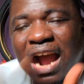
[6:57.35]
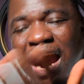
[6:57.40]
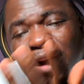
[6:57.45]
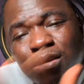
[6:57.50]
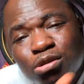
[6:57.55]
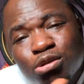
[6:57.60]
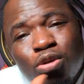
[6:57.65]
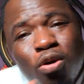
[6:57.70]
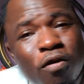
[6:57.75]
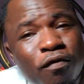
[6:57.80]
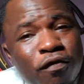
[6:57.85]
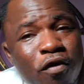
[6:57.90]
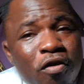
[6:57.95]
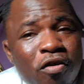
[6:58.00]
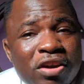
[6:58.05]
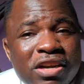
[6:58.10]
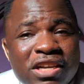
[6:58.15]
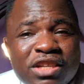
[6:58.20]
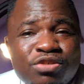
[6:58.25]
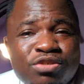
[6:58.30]
out of
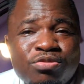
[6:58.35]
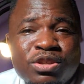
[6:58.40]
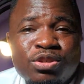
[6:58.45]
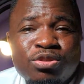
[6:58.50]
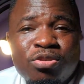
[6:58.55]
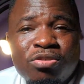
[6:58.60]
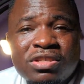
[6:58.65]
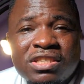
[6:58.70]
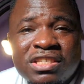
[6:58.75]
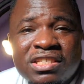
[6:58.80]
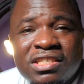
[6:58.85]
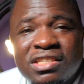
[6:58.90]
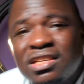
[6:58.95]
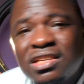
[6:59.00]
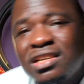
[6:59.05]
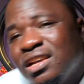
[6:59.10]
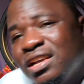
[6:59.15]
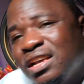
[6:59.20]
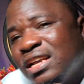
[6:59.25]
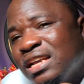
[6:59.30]
all these resources.